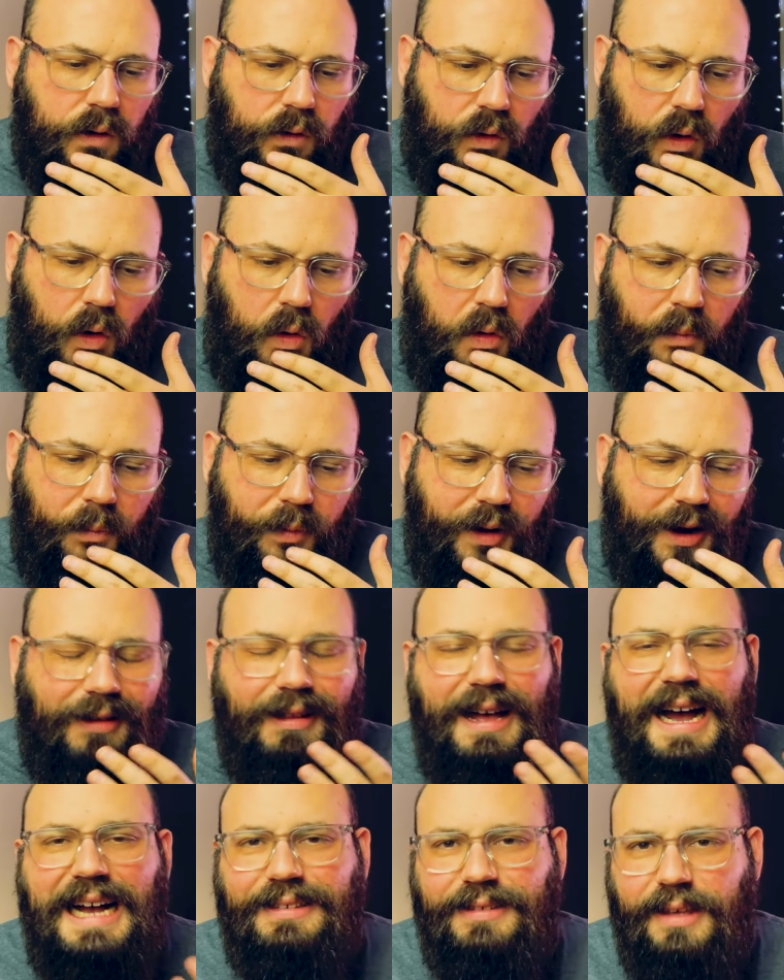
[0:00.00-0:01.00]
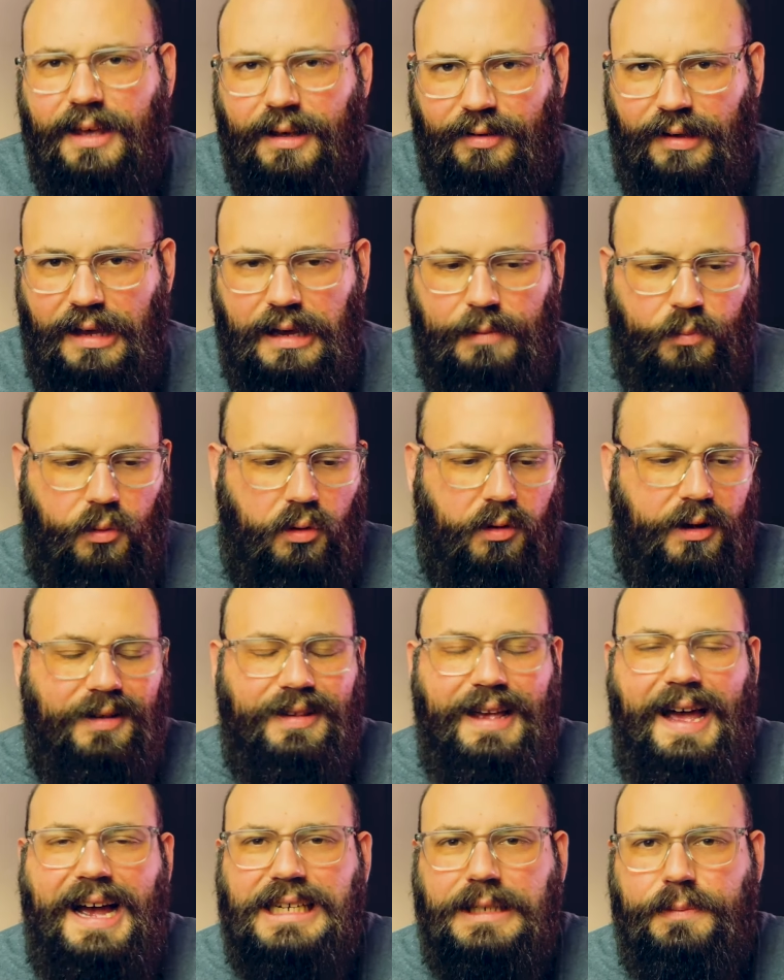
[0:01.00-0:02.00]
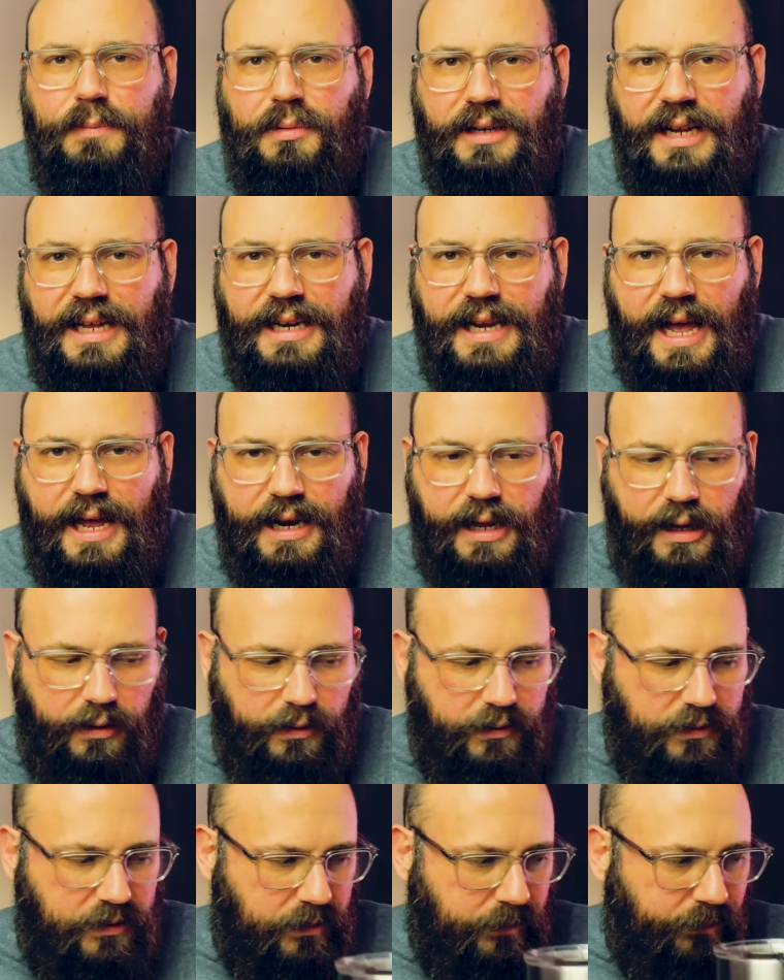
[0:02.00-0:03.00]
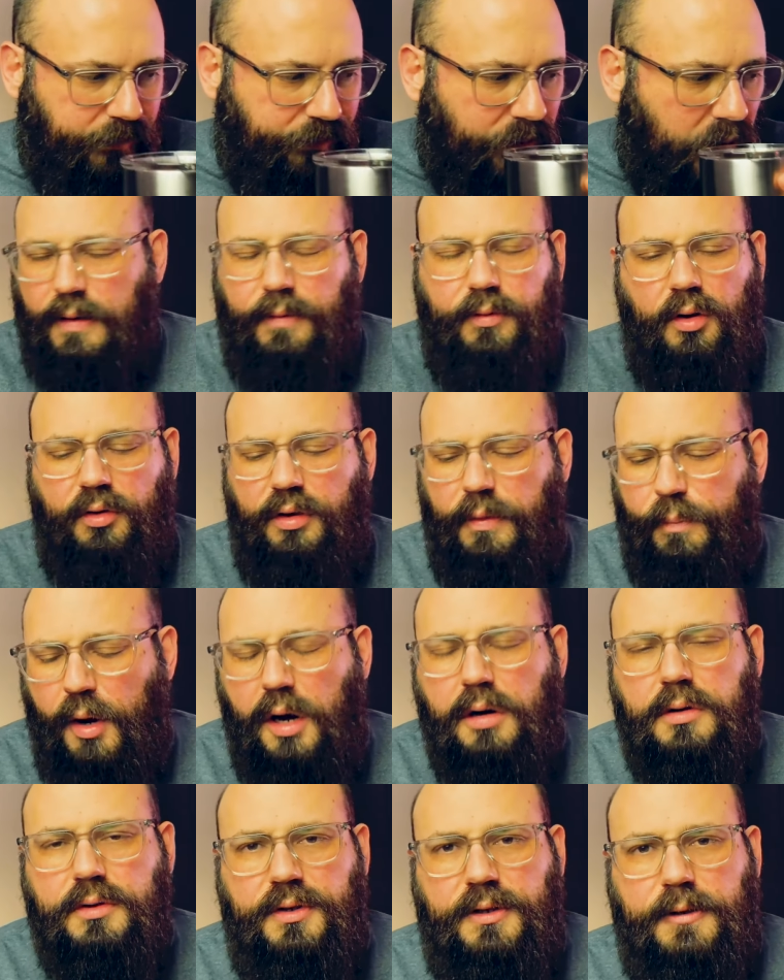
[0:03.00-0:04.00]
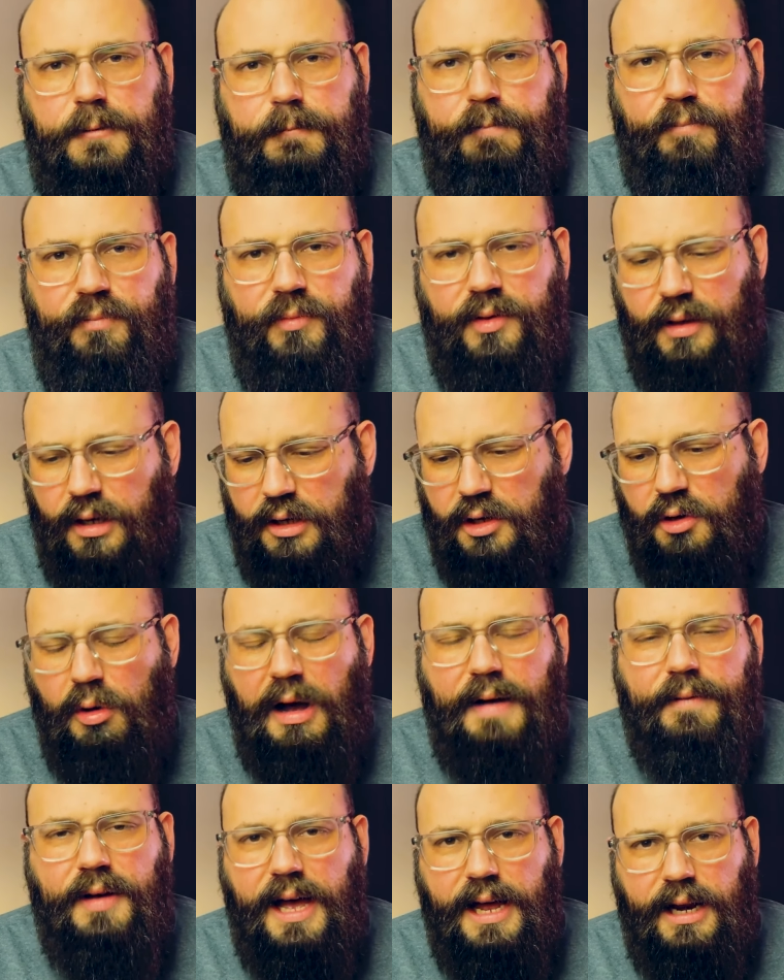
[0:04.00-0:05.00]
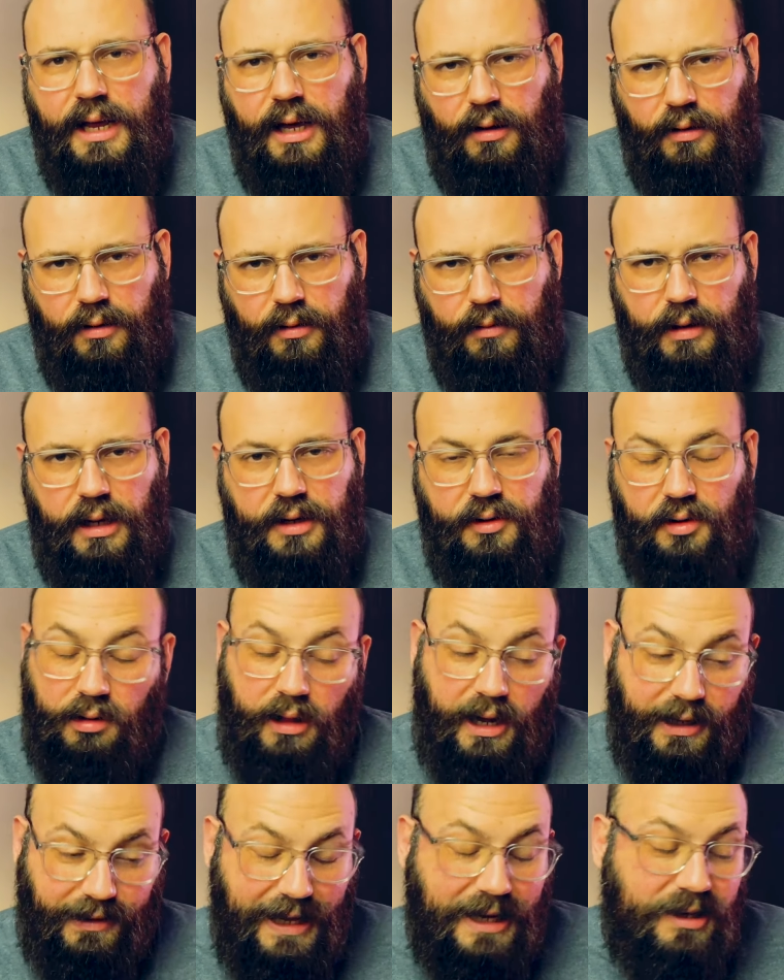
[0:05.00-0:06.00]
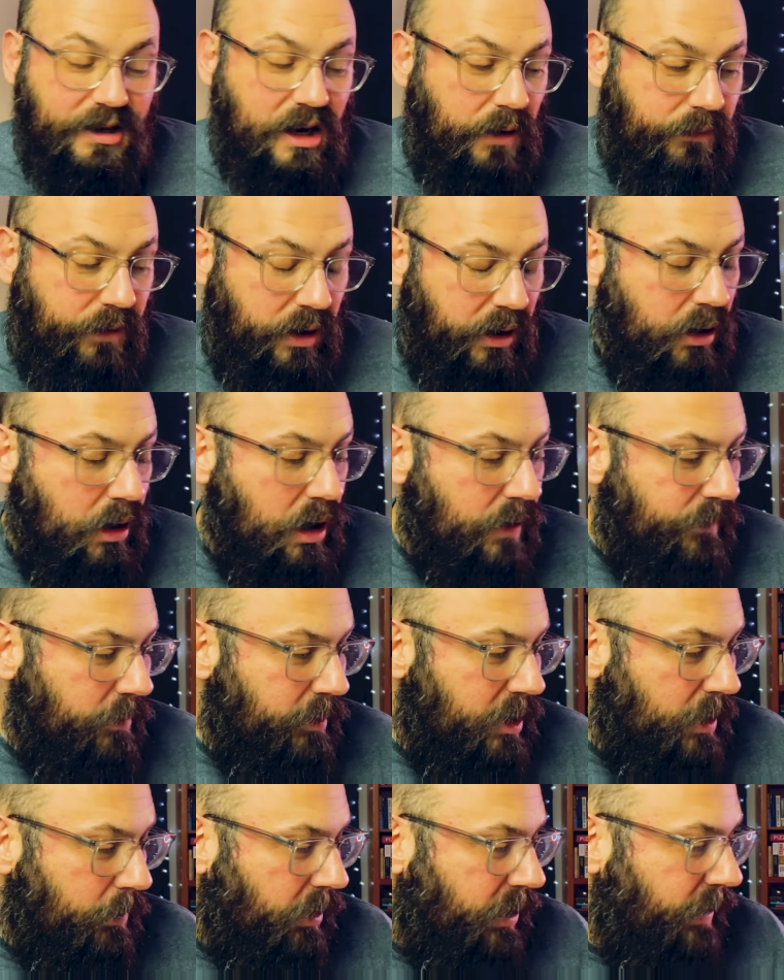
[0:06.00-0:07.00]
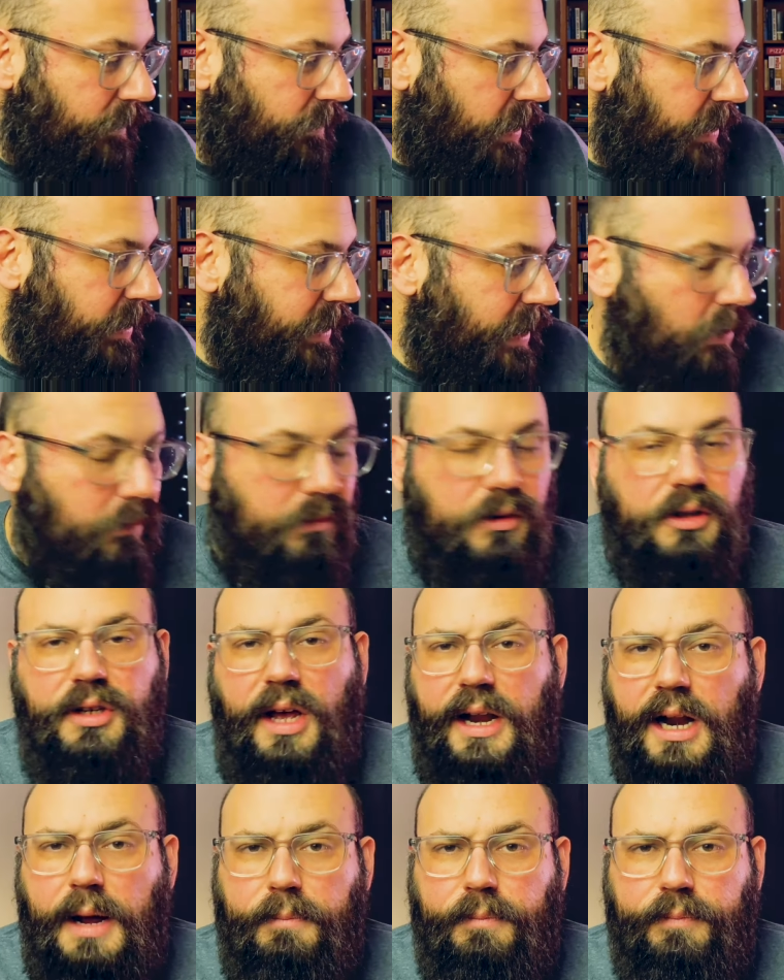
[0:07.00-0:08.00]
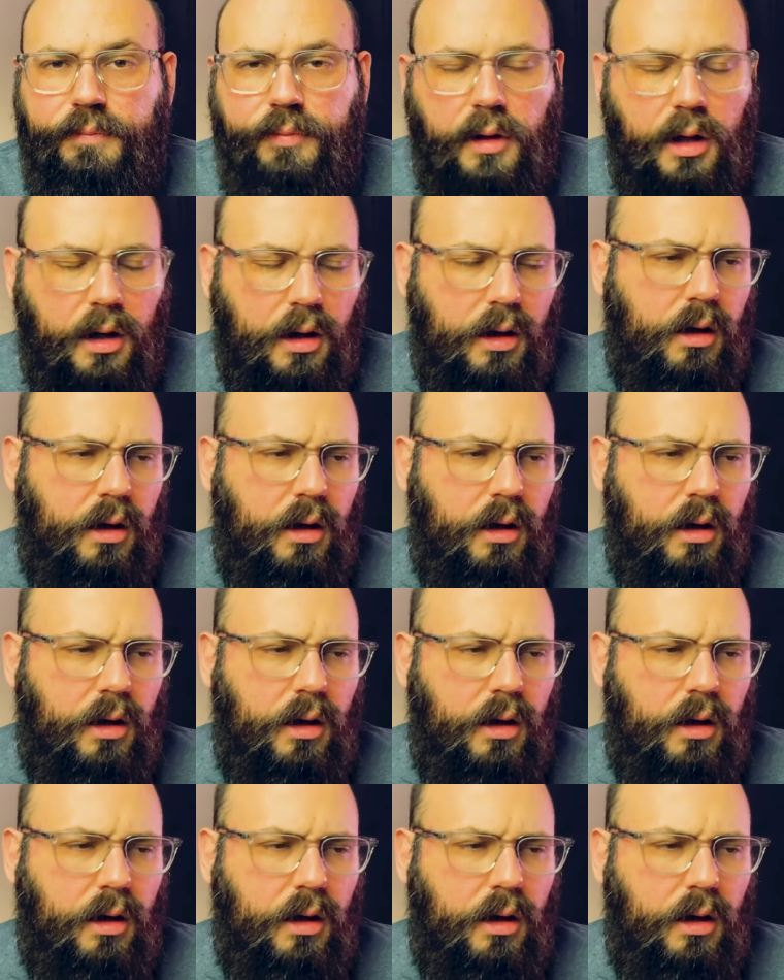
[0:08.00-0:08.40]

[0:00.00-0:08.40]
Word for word: So a classic example is aspirin and headaches. So suppose that you have a headache, and you're like, that's not very hard for me to believe right now. Shut up.